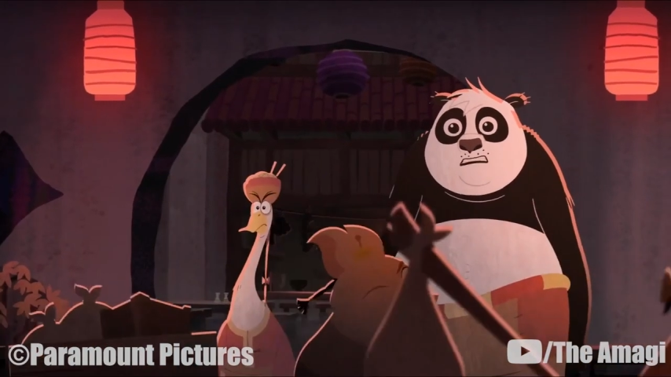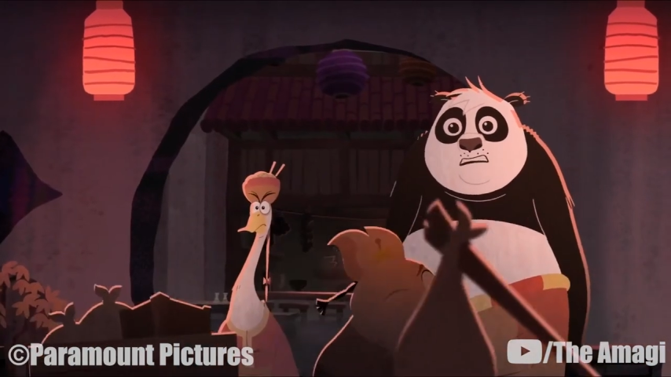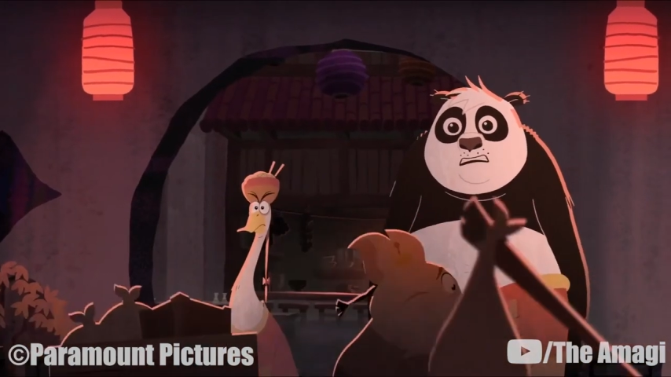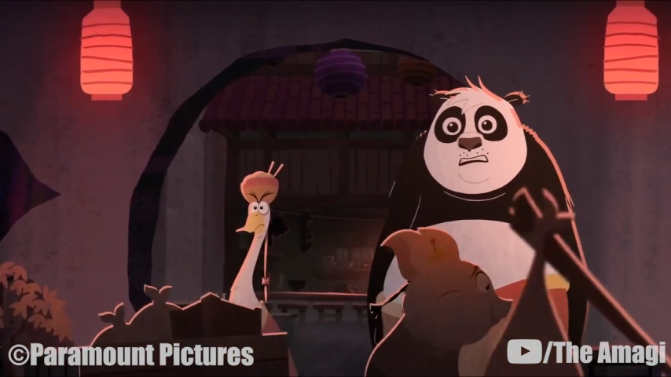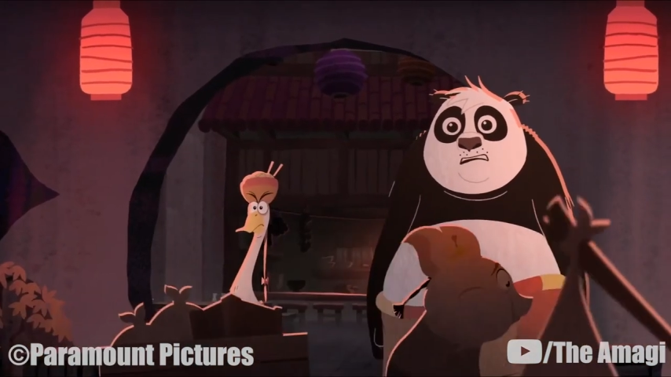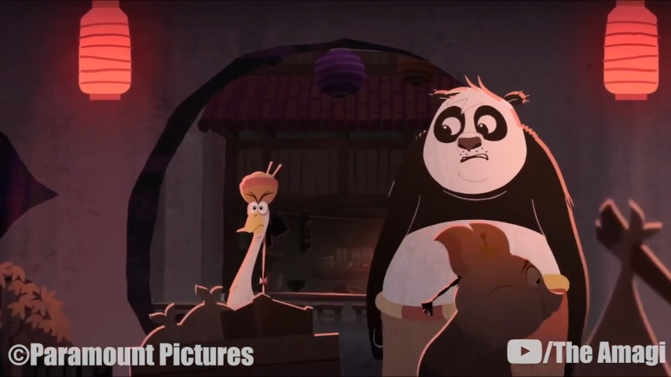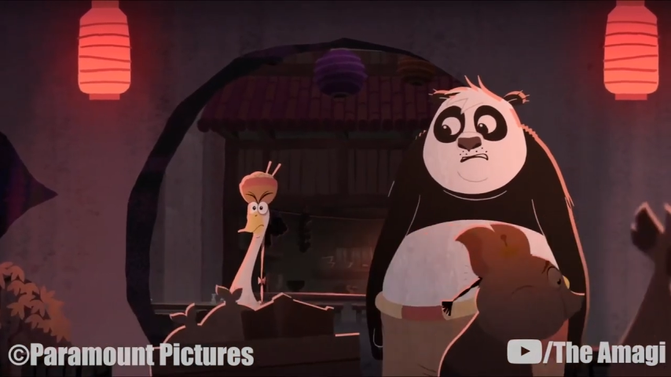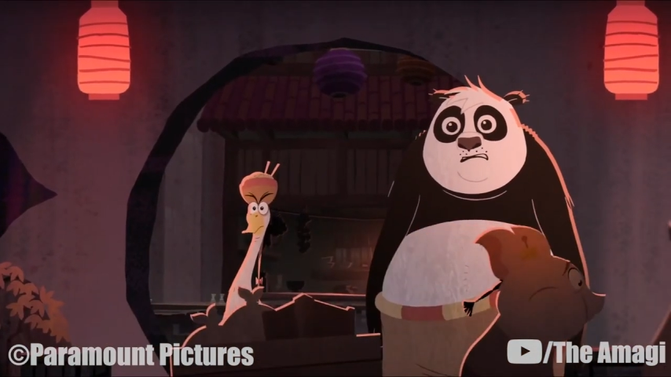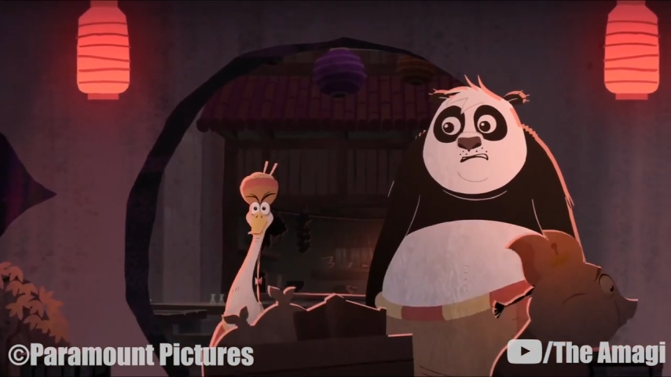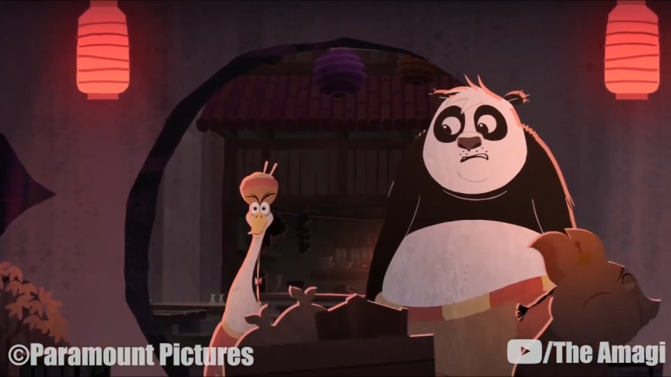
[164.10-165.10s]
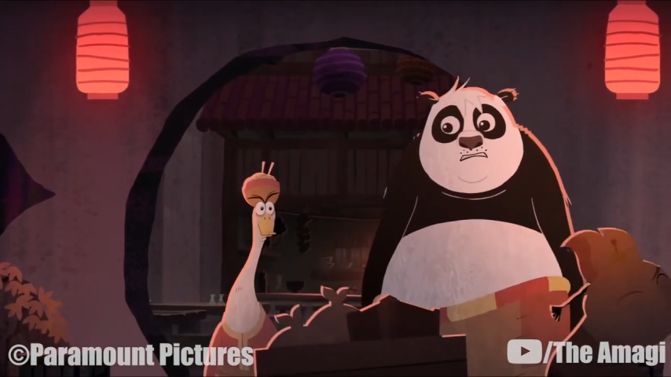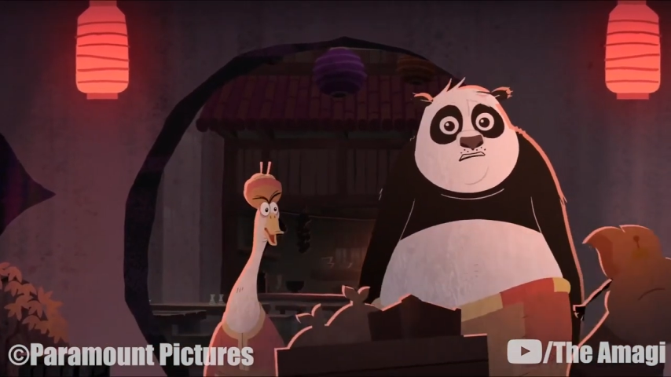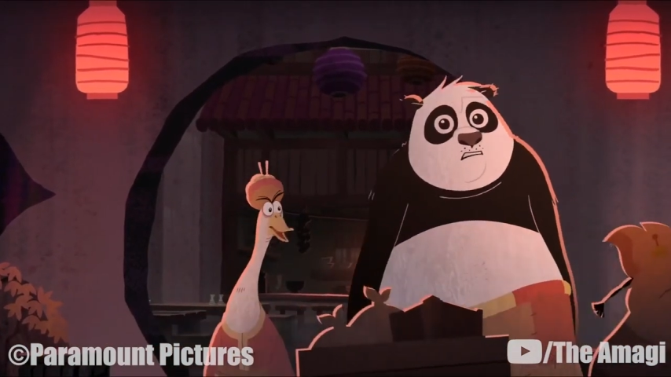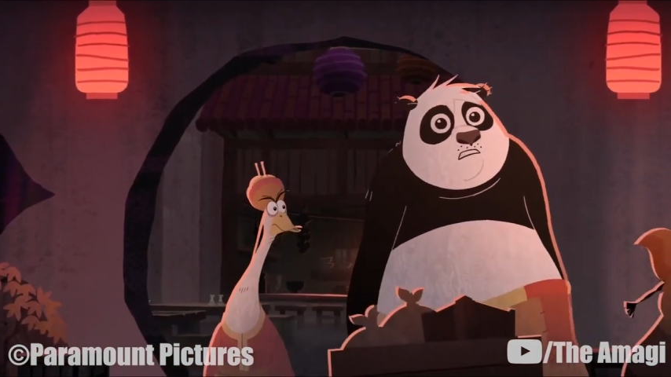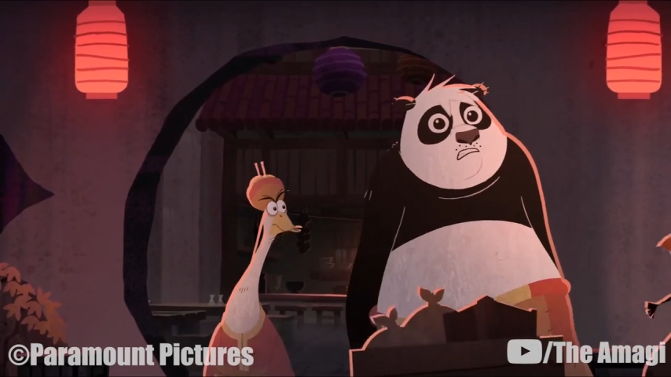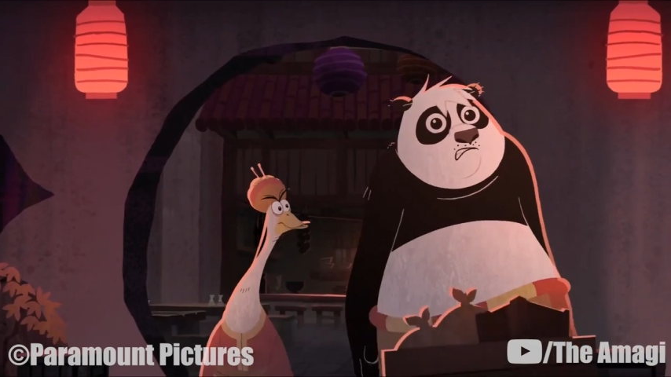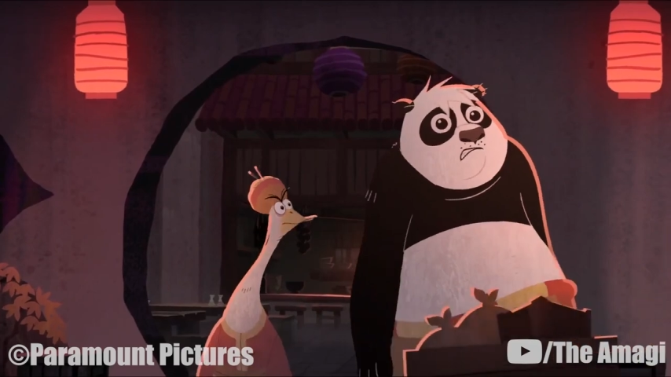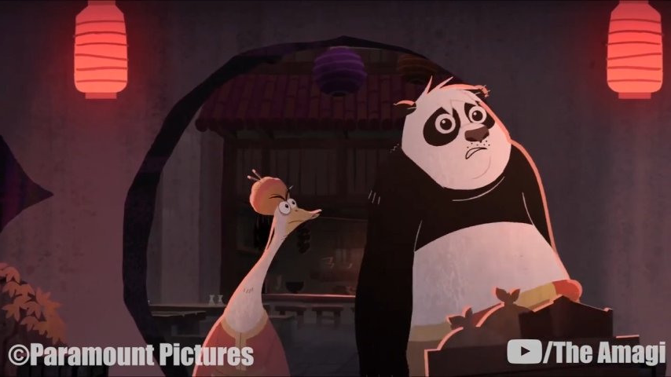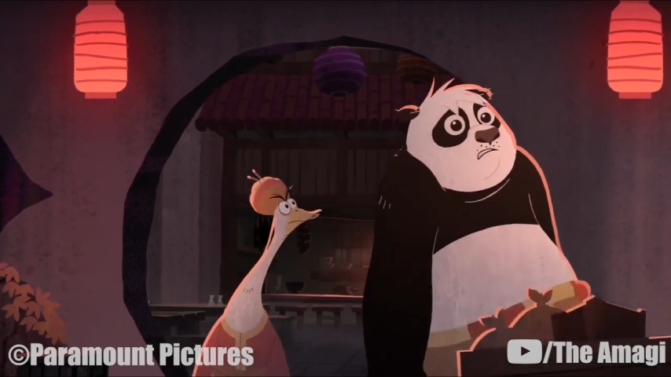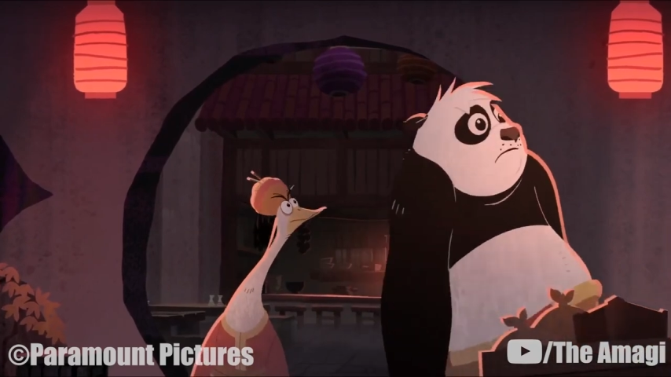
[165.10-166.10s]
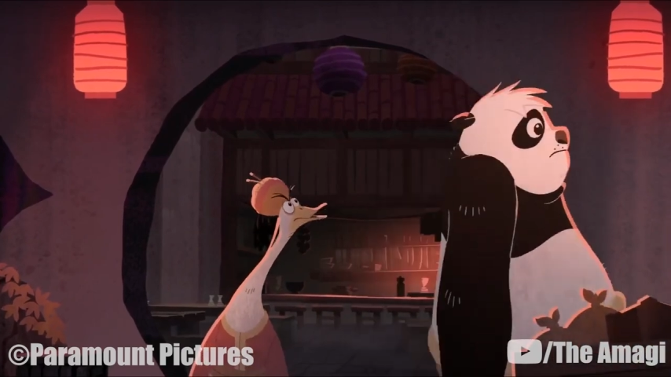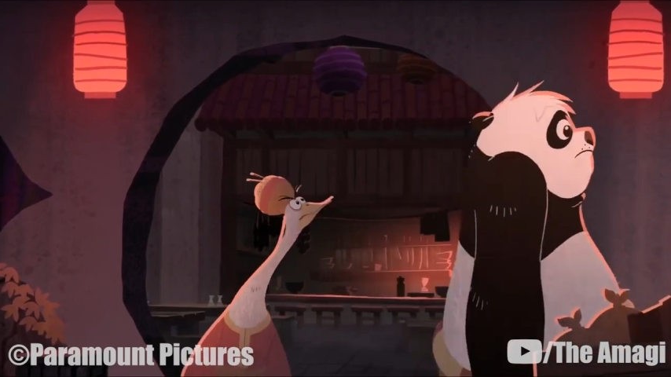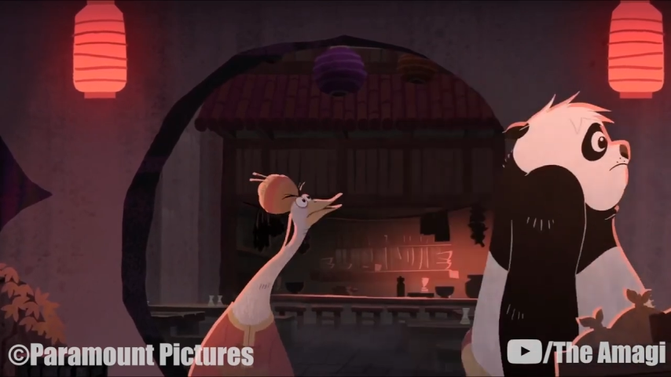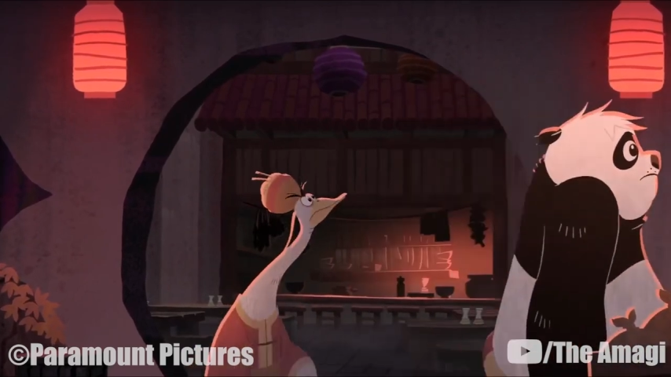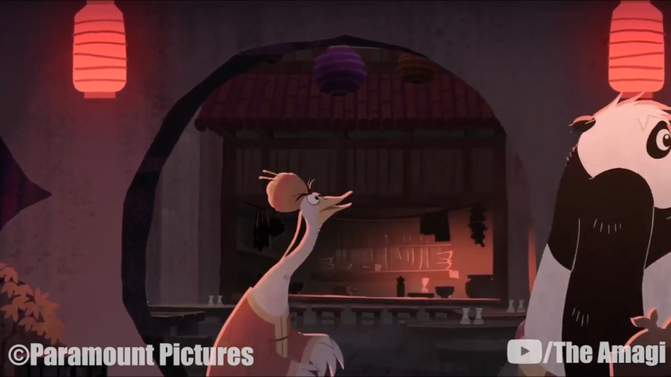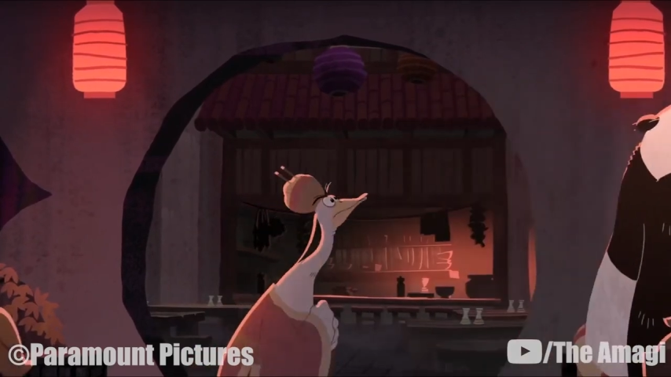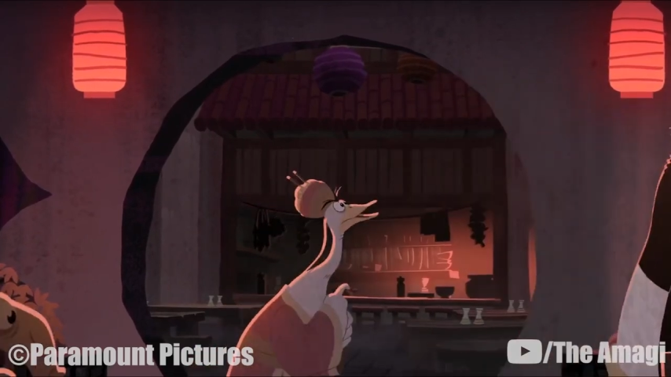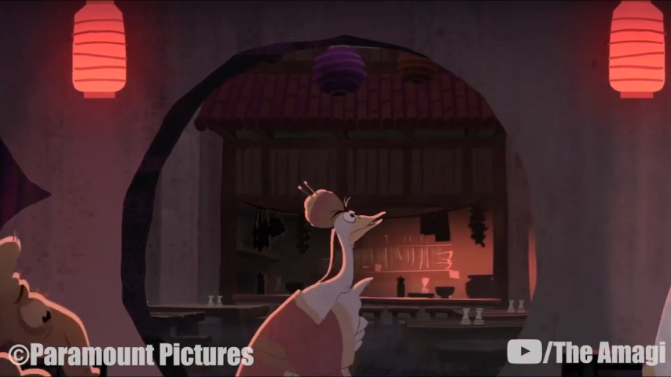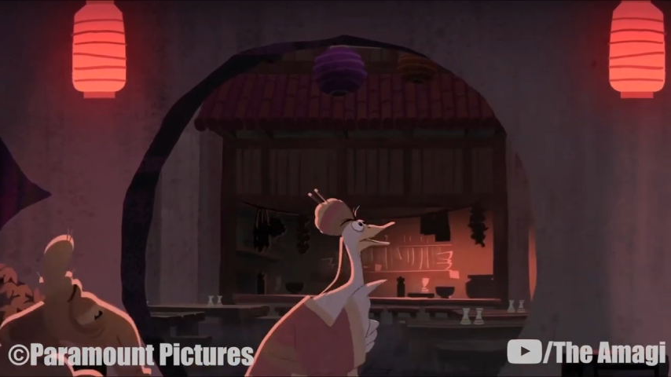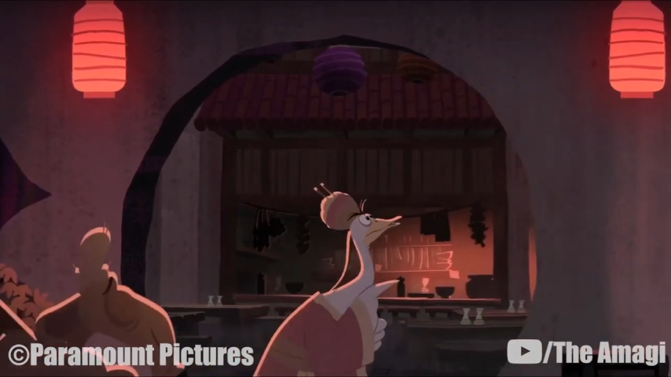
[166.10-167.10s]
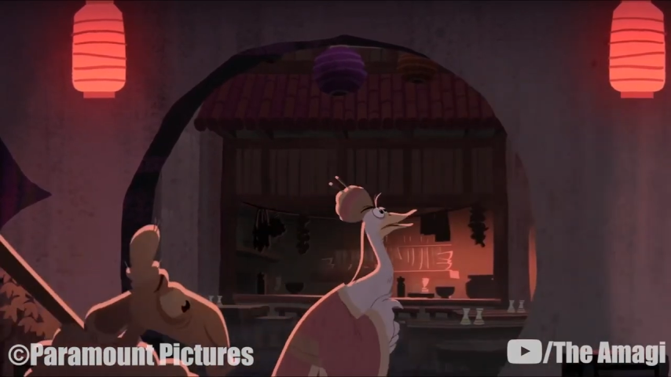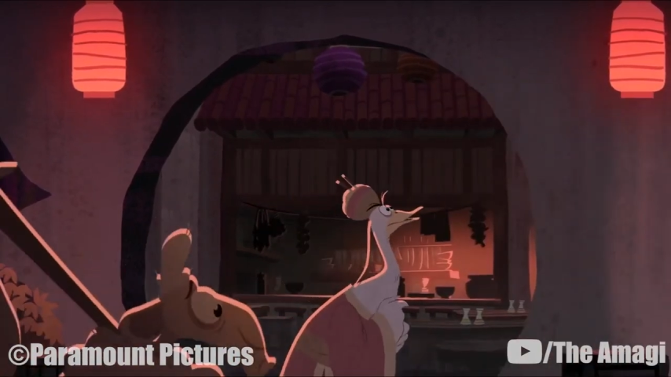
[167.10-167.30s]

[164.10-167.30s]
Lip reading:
No face is visible, so there are no lips to read.